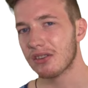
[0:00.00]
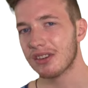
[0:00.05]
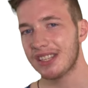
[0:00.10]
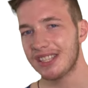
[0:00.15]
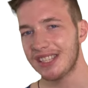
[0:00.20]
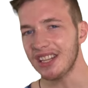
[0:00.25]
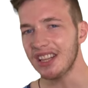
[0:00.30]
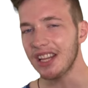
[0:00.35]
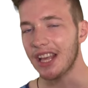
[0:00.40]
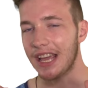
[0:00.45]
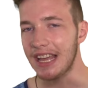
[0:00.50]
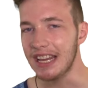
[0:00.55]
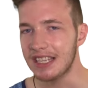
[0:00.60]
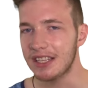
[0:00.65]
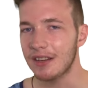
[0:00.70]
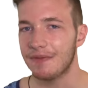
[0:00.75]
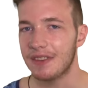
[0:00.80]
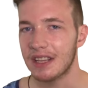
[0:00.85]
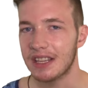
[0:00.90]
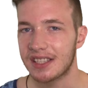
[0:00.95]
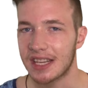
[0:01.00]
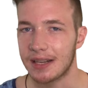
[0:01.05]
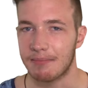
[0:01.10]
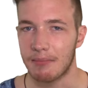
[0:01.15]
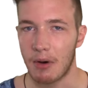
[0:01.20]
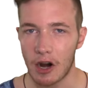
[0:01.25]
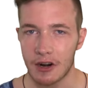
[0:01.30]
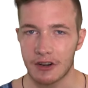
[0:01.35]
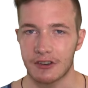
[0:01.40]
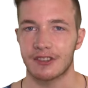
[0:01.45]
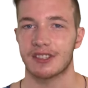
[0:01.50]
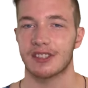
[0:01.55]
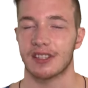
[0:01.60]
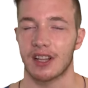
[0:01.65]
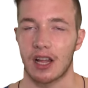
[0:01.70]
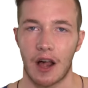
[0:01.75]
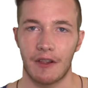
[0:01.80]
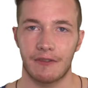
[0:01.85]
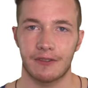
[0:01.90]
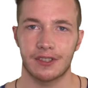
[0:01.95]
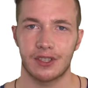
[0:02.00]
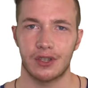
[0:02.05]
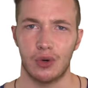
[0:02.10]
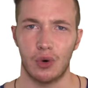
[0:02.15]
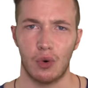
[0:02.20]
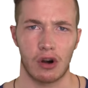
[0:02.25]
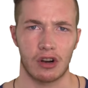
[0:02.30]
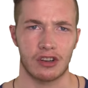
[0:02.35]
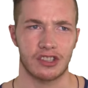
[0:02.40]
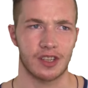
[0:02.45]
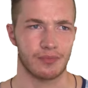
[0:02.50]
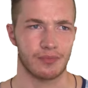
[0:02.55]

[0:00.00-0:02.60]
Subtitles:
There's still a hint of this in modern sloths, who are